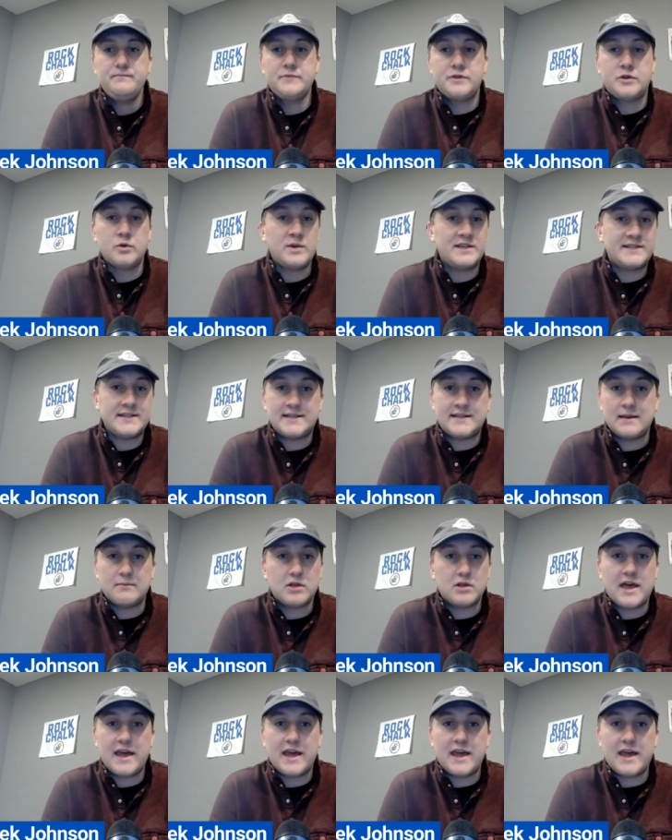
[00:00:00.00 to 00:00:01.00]
Do we see
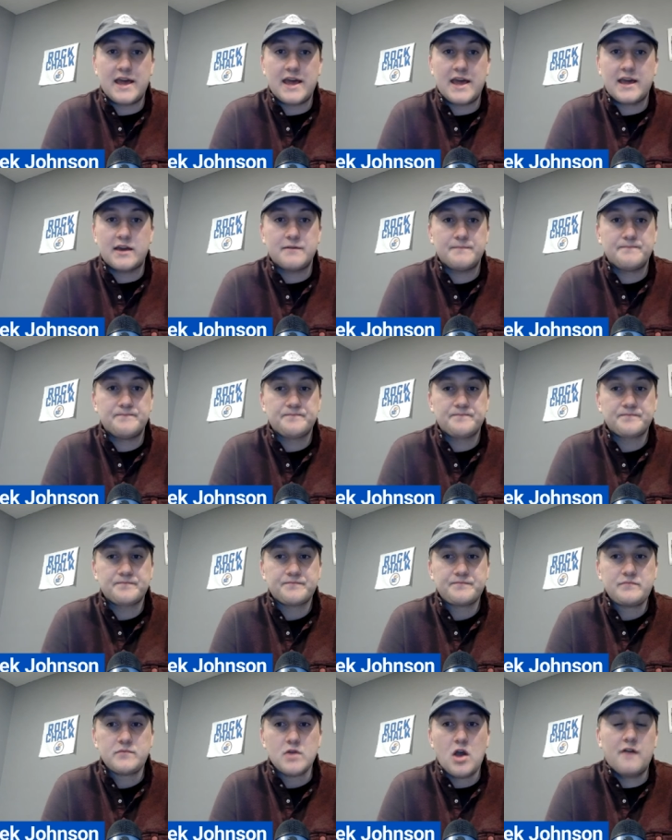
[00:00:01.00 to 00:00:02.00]
Timberlake
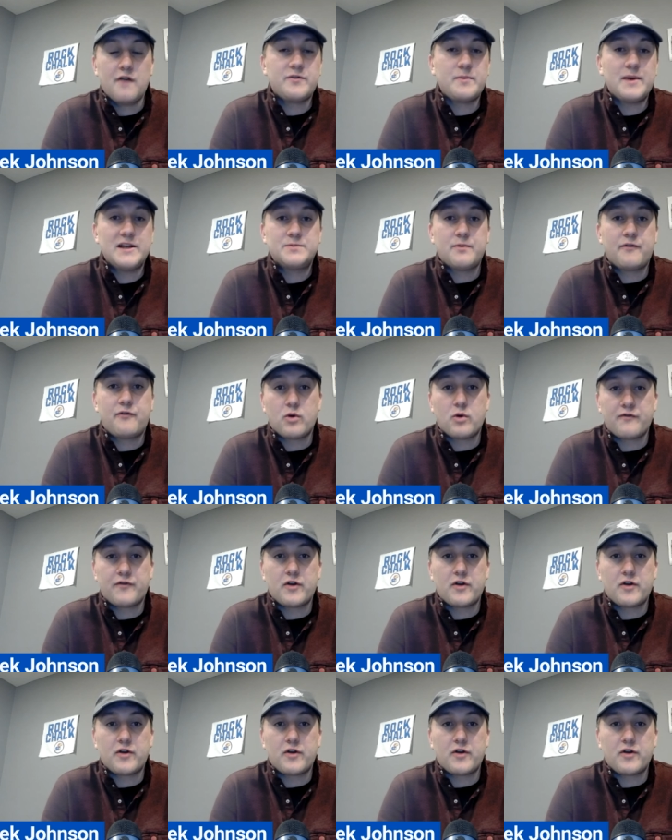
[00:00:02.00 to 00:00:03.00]
off the bench before
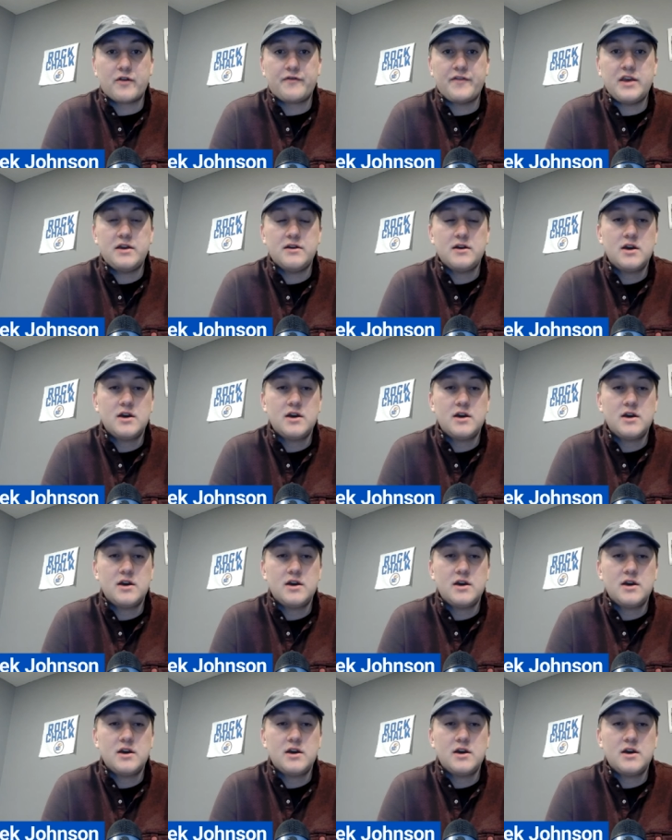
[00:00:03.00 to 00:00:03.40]
Furphy?